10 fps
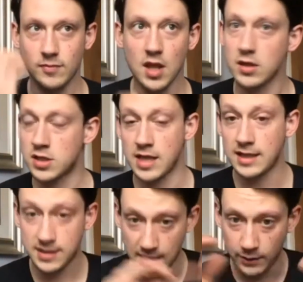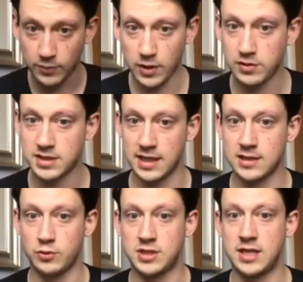So those things
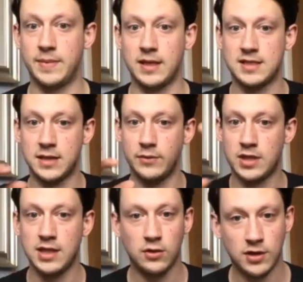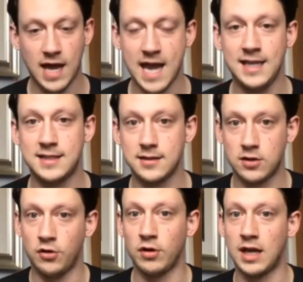would typically sit within the 8
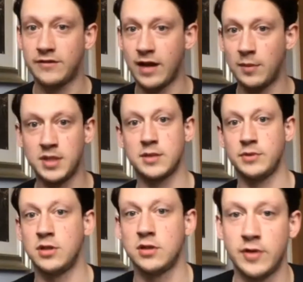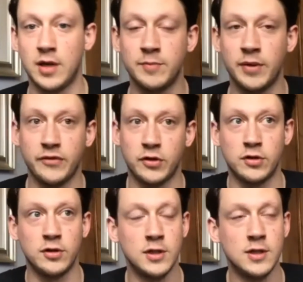core life elements that we talked around
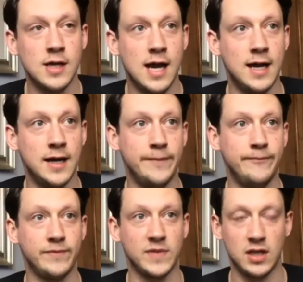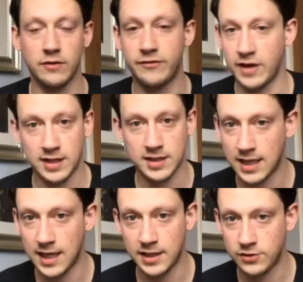before. Fitness,
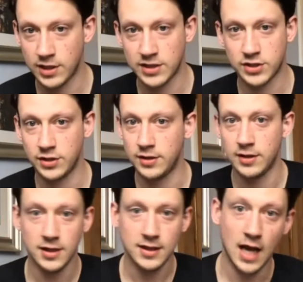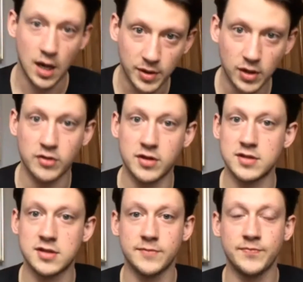diet, nutrition, helping
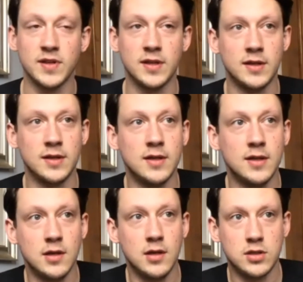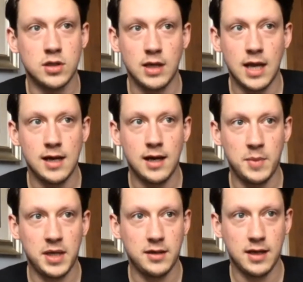others. So yeah, I
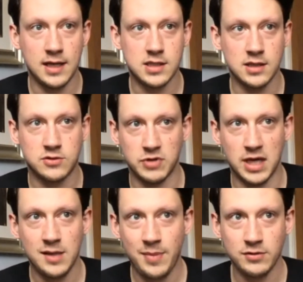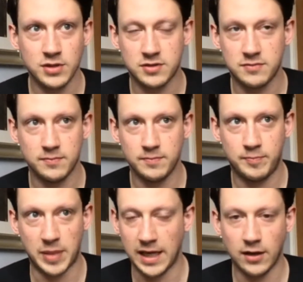mean, it's really about just
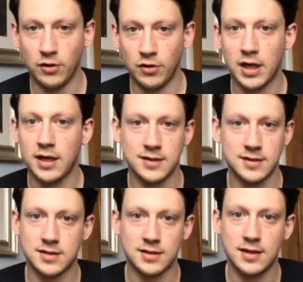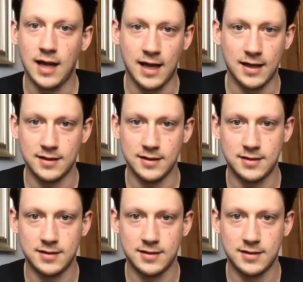being organized and